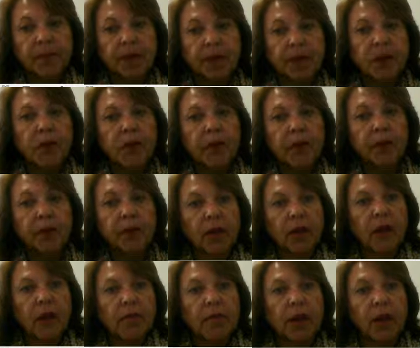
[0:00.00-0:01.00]
here to
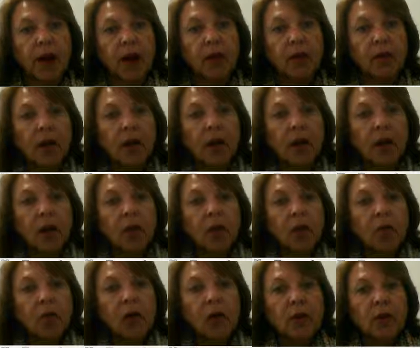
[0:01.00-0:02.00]
think about
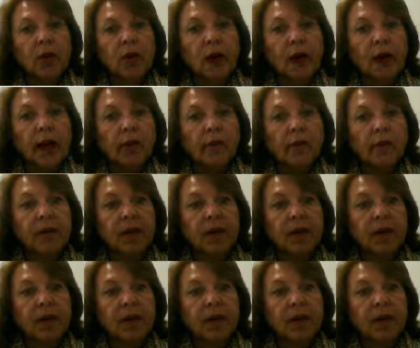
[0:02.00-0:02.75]
when you have